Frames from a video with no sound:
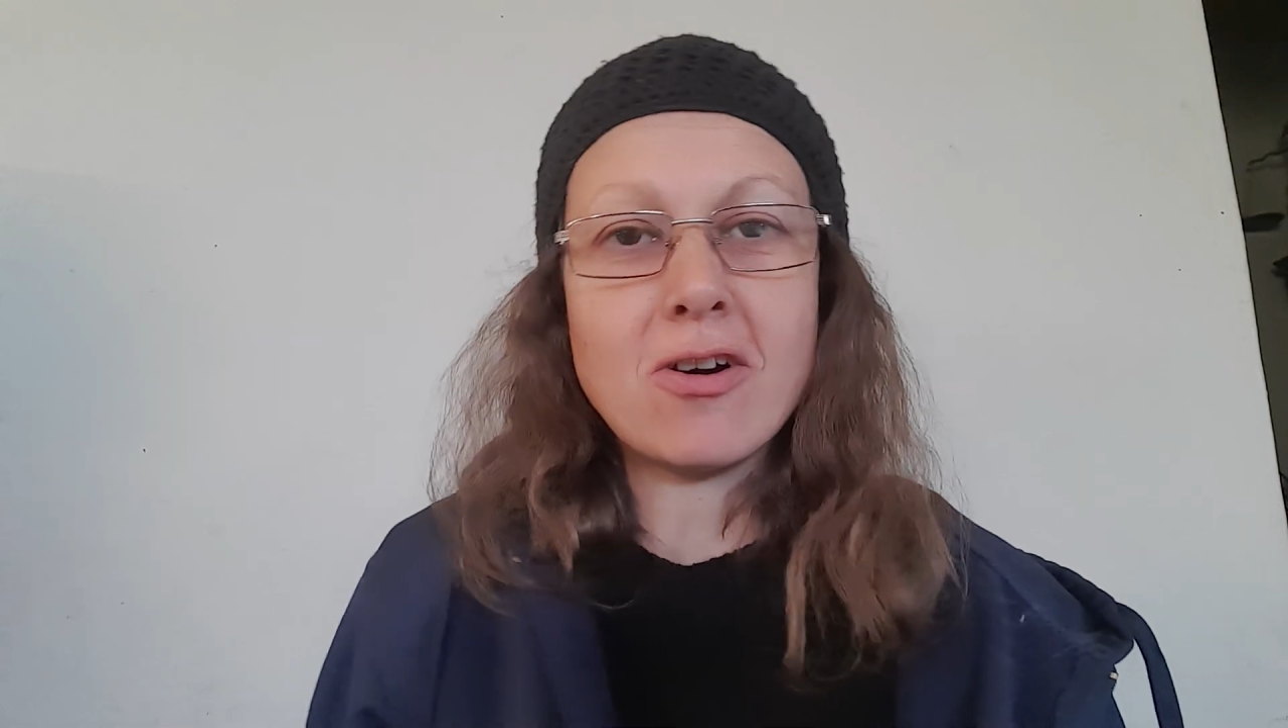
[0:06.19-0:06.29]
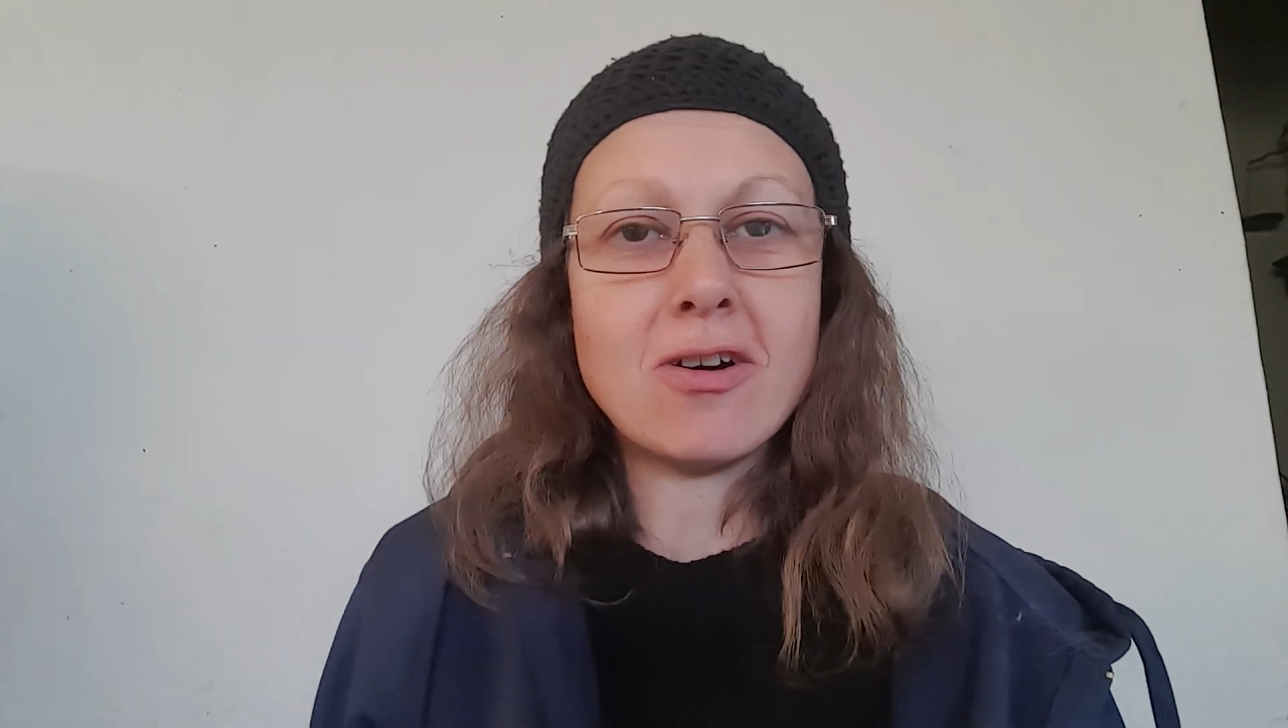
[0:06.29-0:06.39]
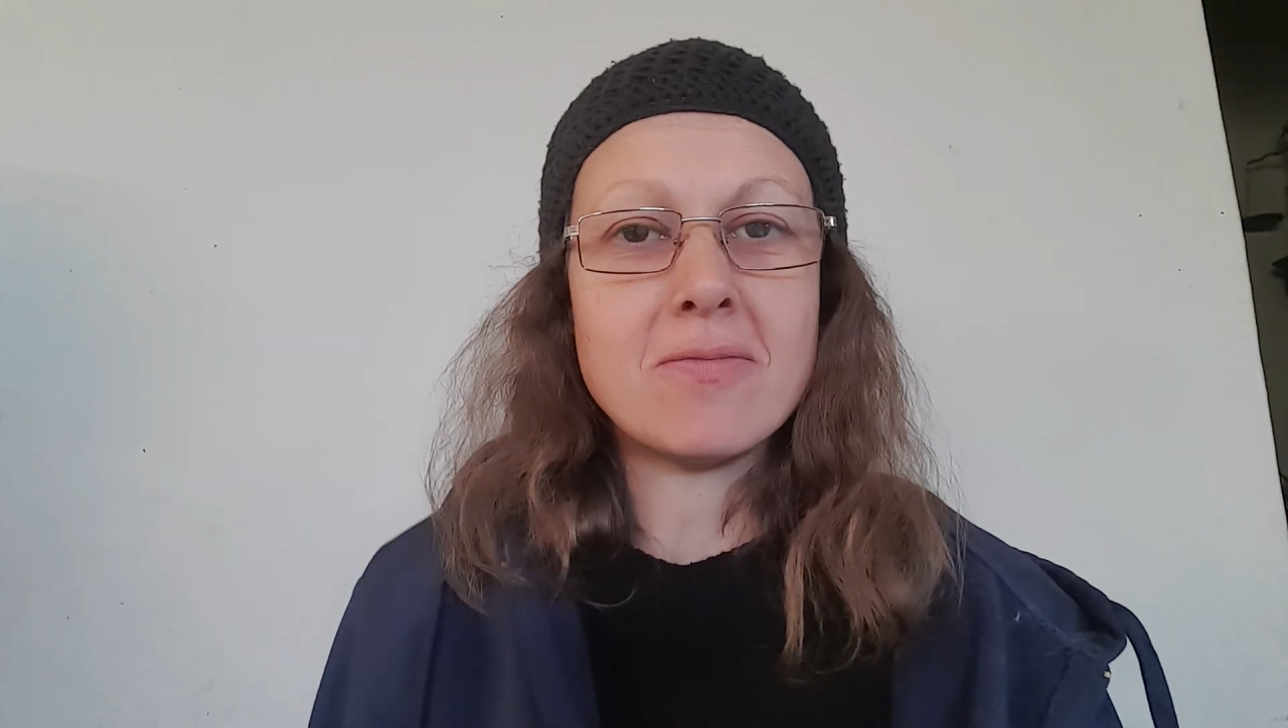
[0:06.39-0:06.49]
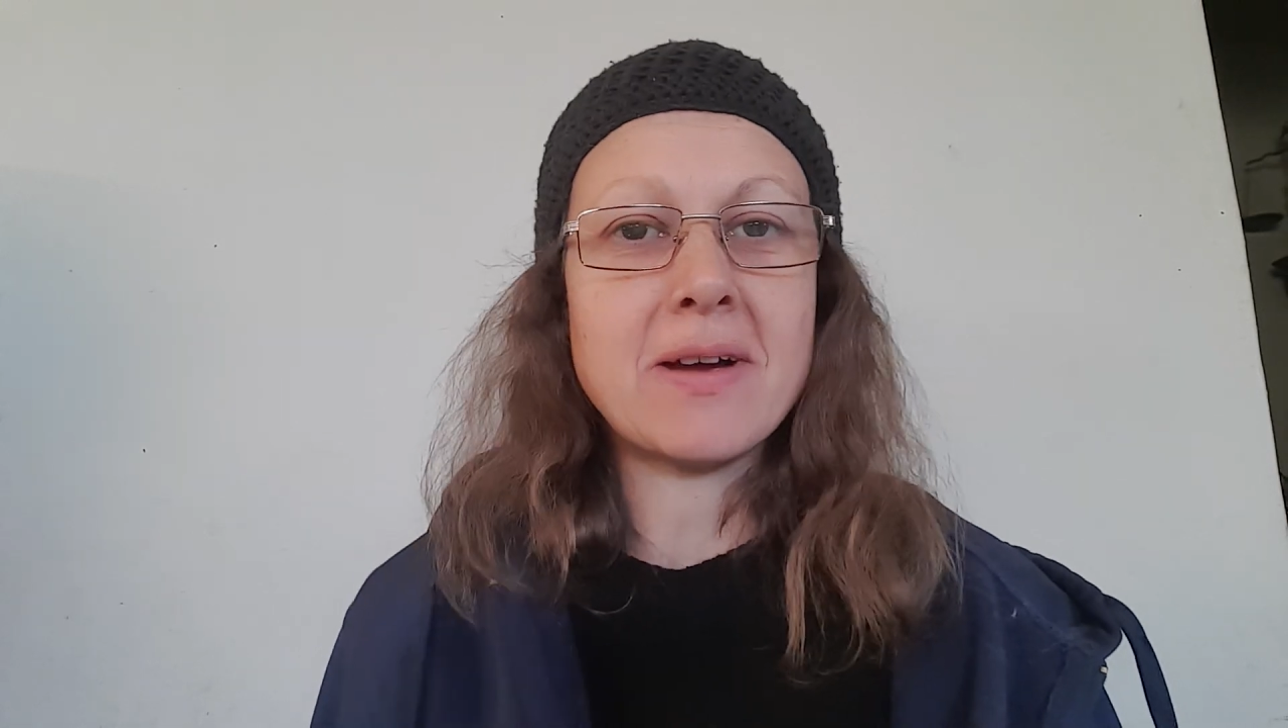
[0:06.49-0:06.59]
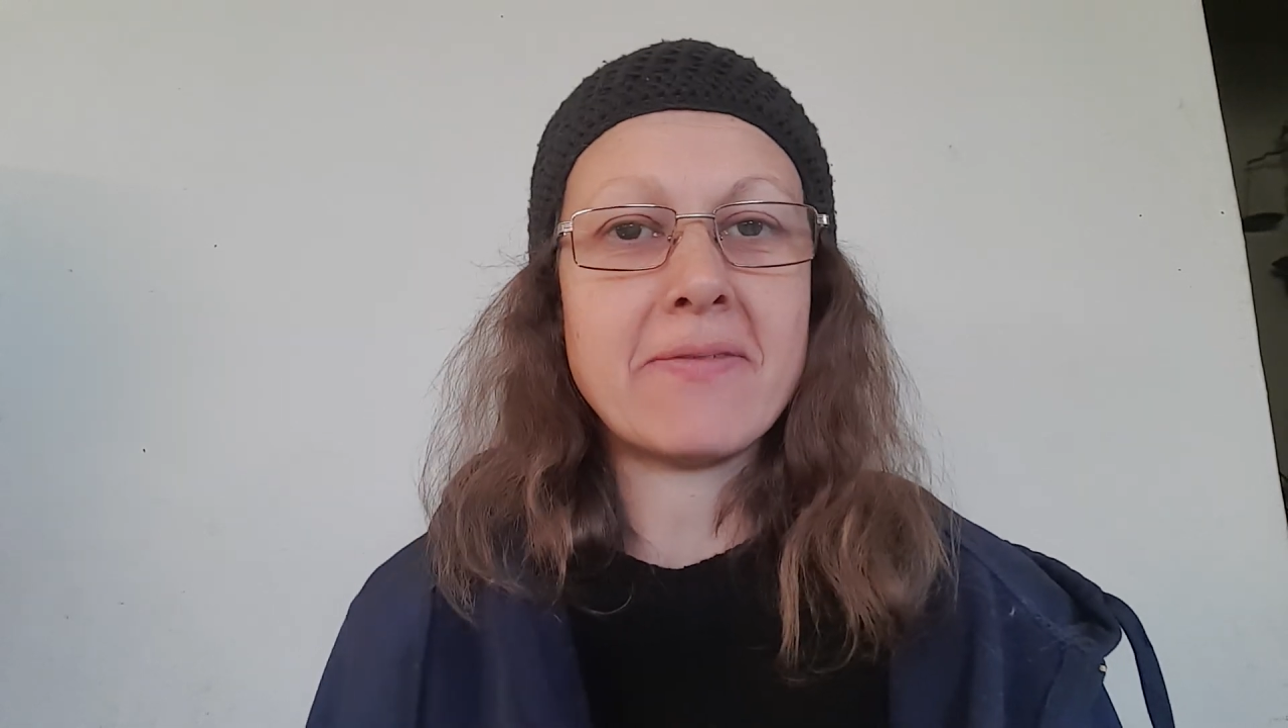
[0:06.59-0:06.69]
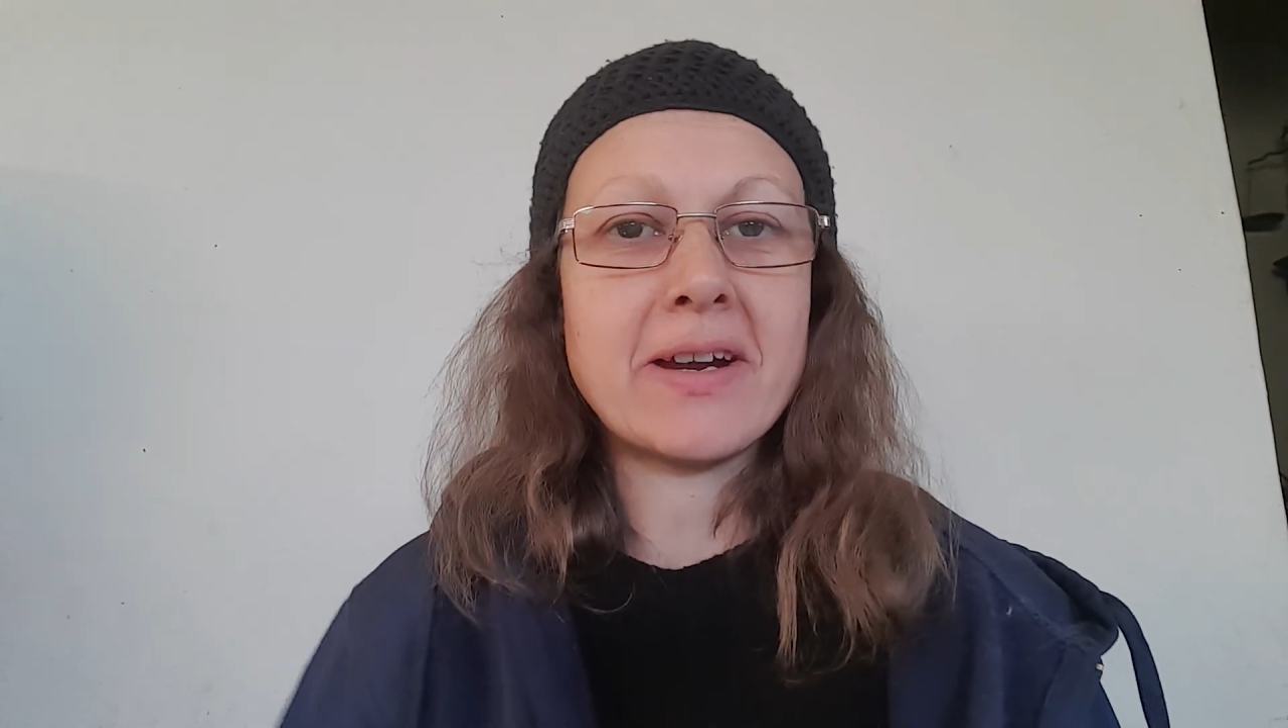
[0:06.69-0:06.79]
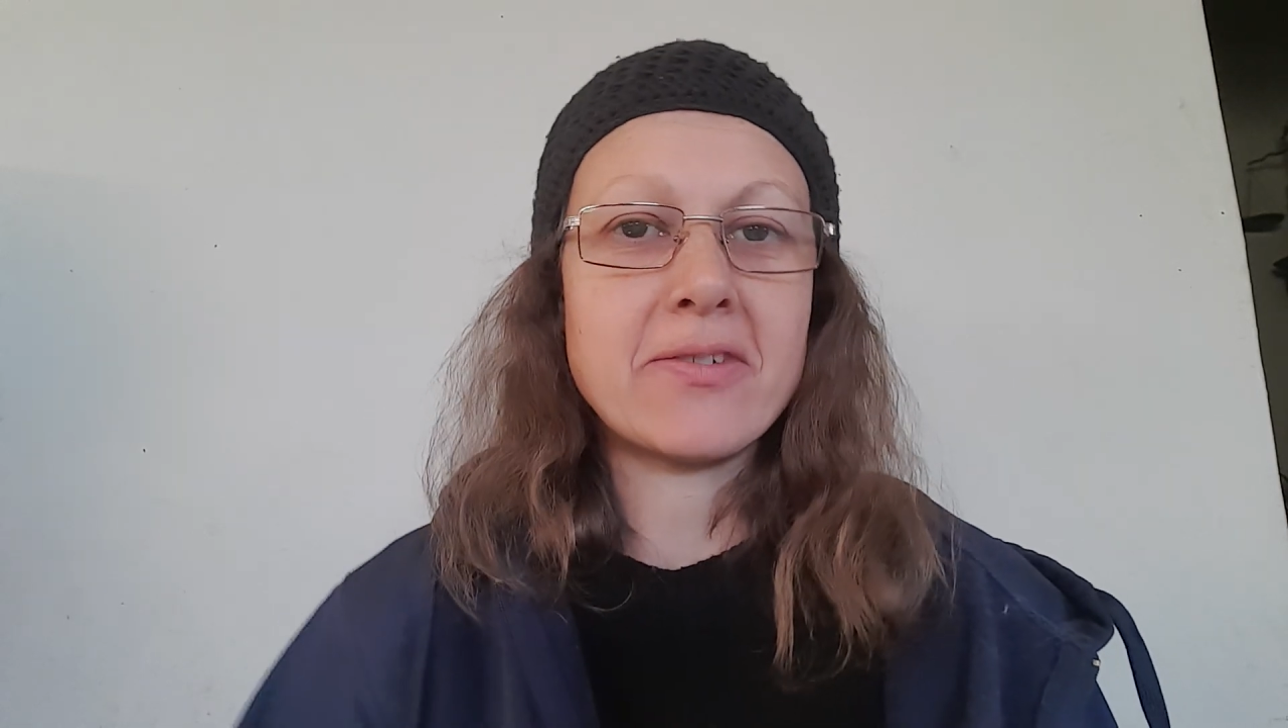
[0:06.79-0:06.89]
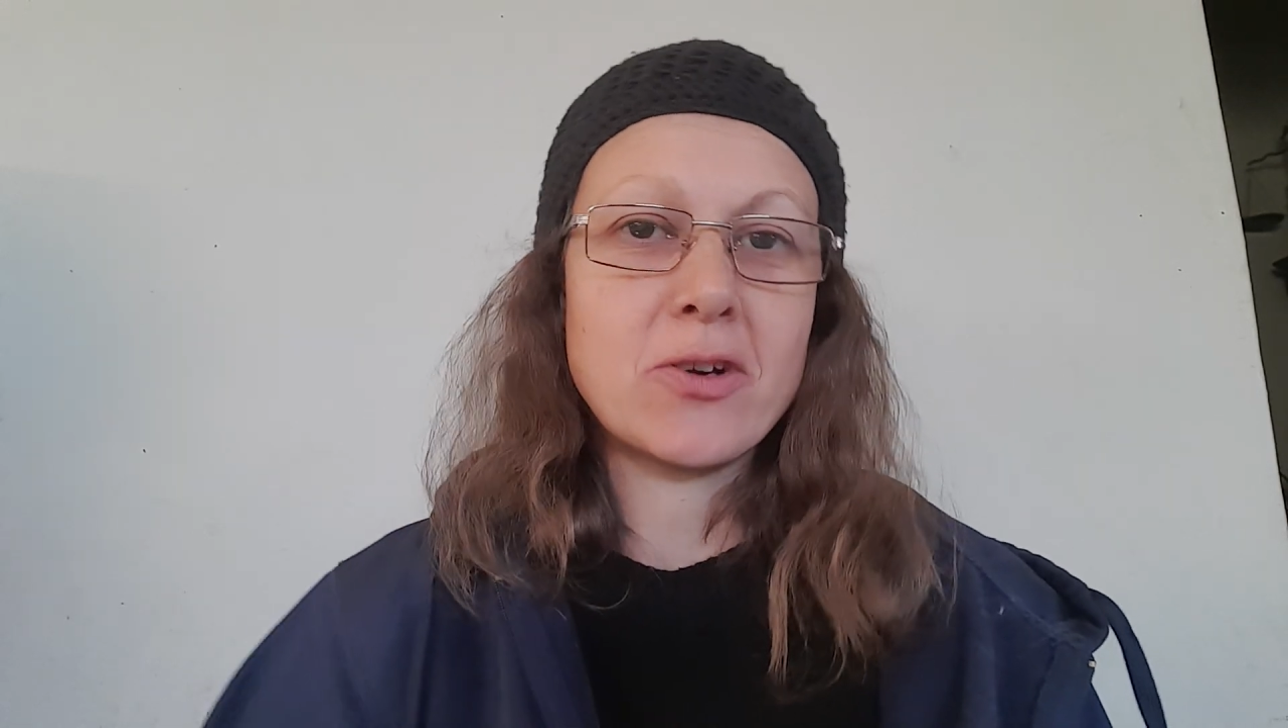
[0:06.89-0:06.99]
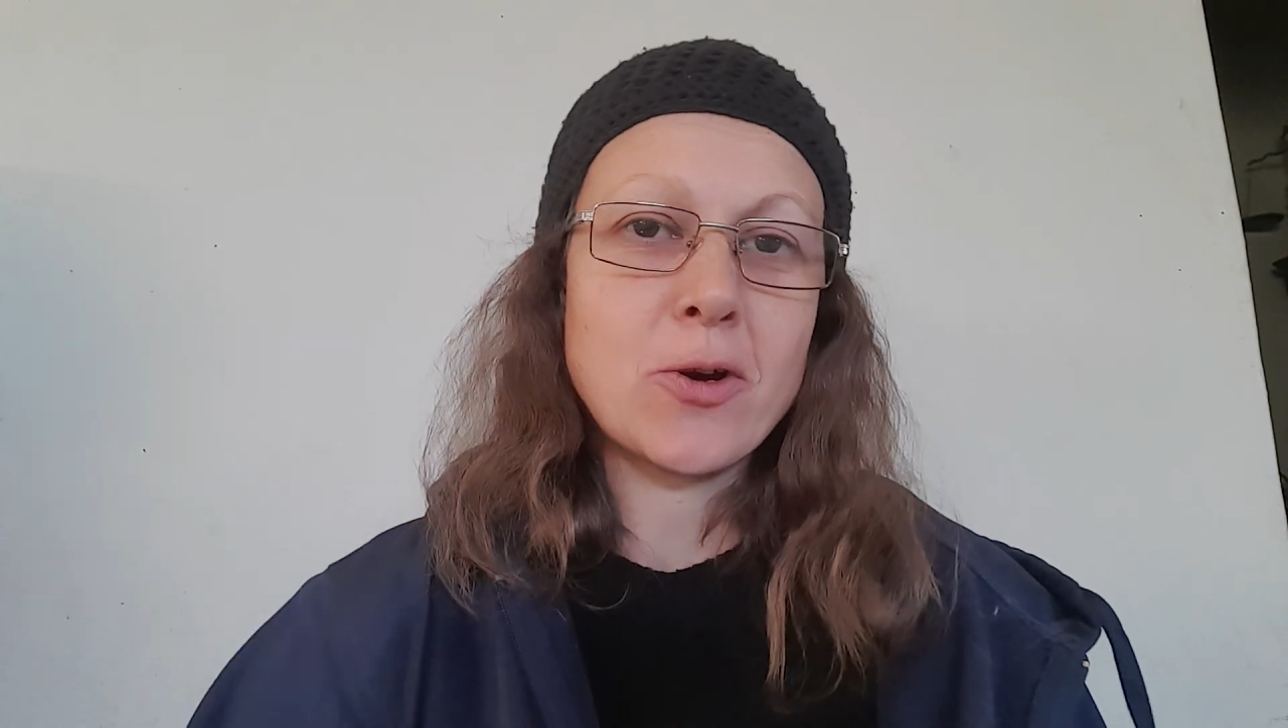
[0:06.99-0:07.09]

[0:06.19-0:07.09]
on my favorite